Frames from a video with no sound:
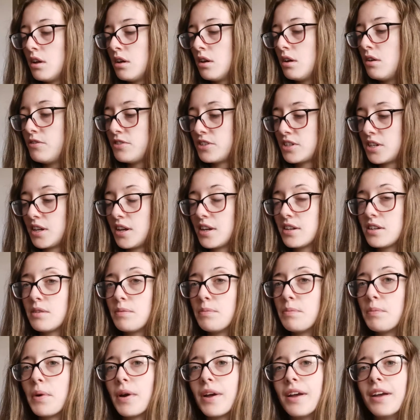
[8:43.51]
Obviously I
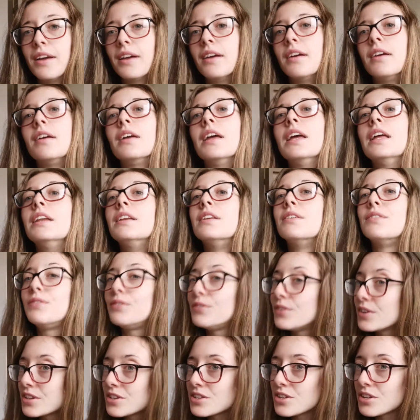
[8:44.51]
didn't buy it
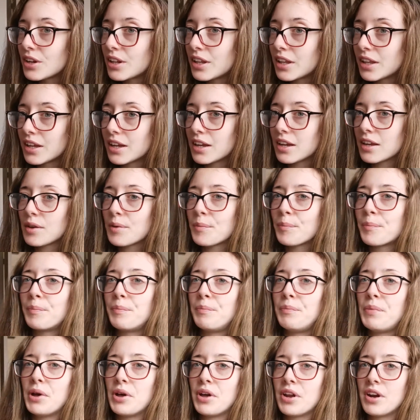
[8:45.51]
individually,
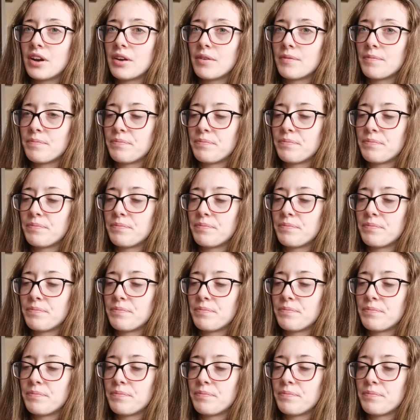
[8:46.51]
but